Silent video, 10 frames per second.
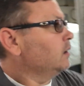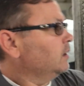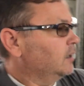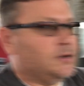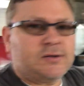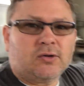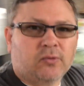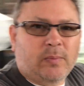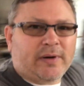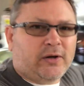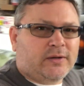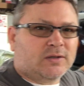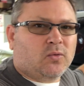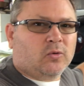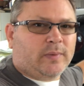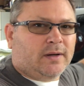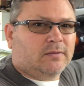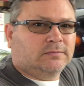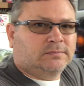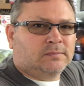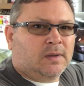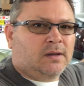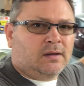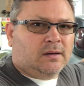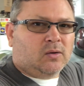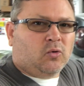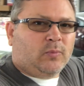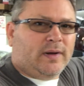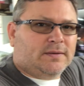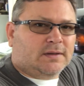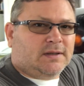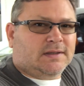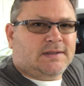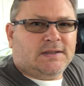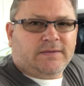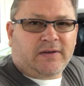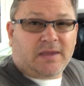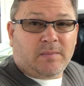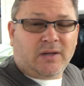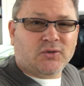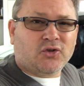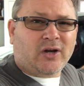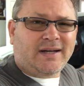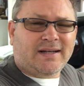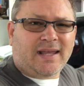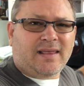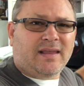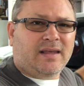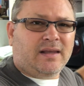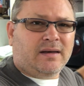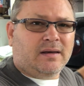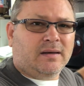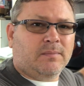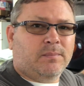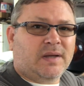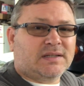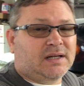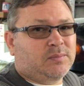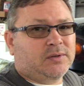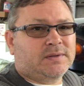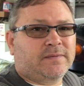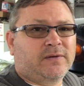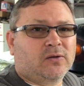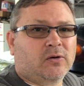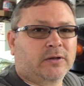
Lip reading: and also repairing this quarter panel. The quarter panel is going to consist of getting the metal straight and then basically putting some filler on